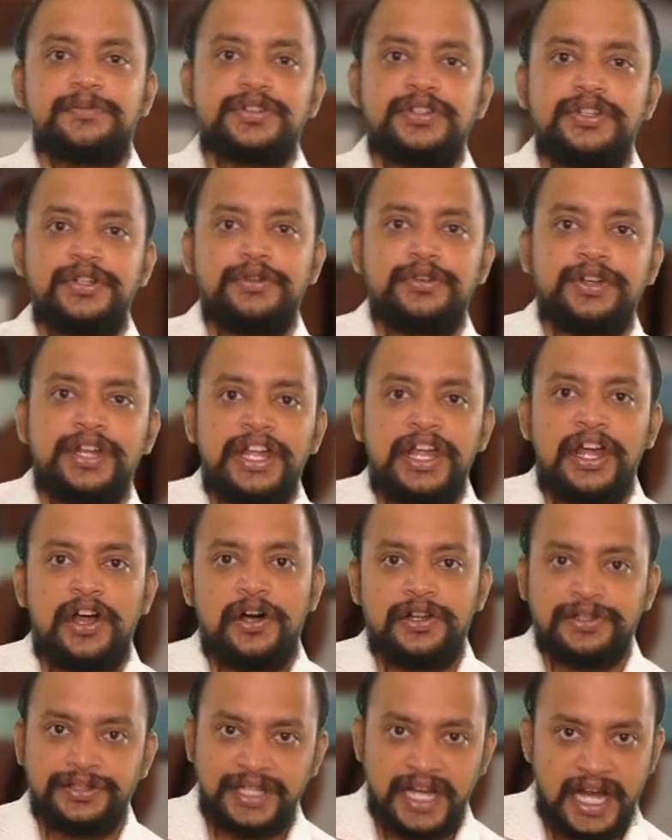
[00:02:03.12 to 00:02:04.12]
duty
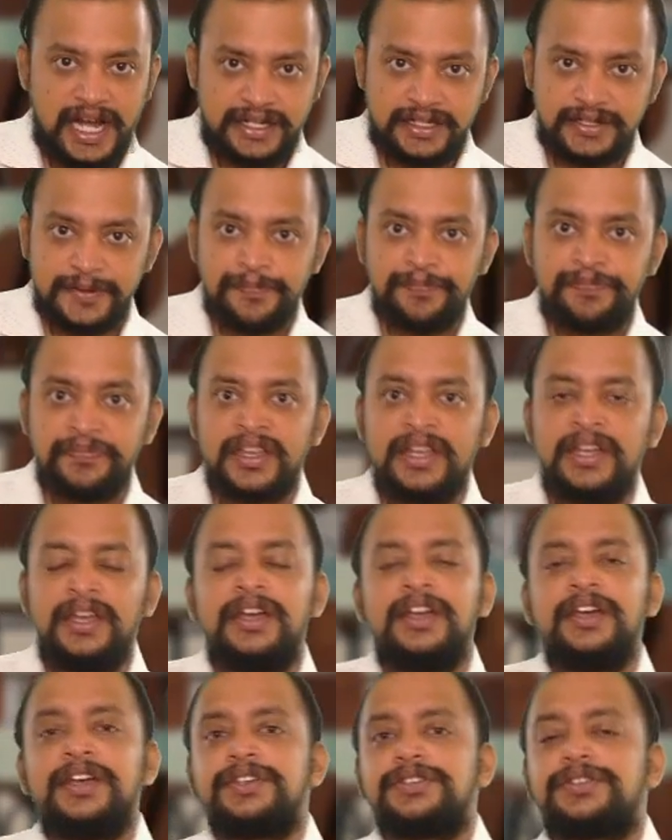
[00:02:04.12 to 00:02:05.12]
on that.
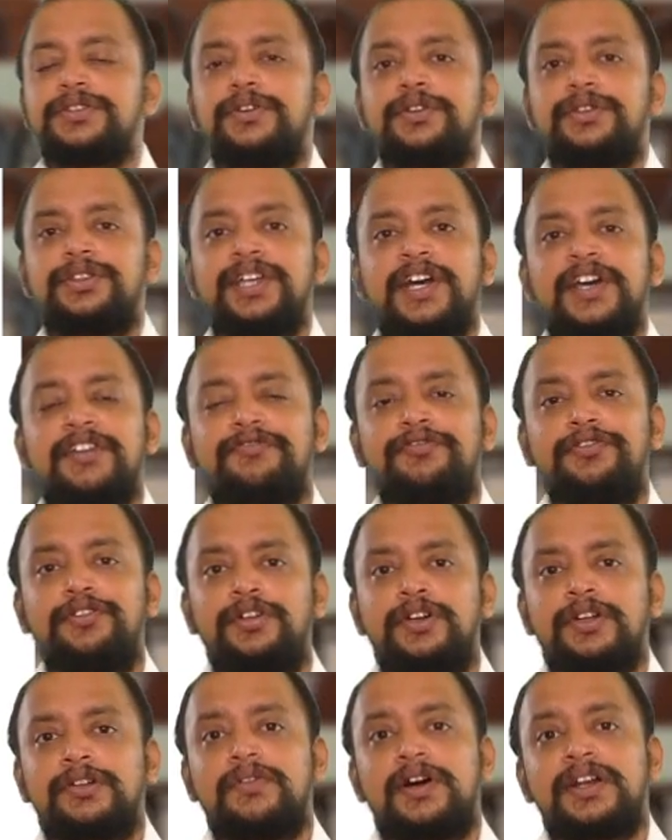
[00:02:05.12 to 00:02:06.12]
So therefore,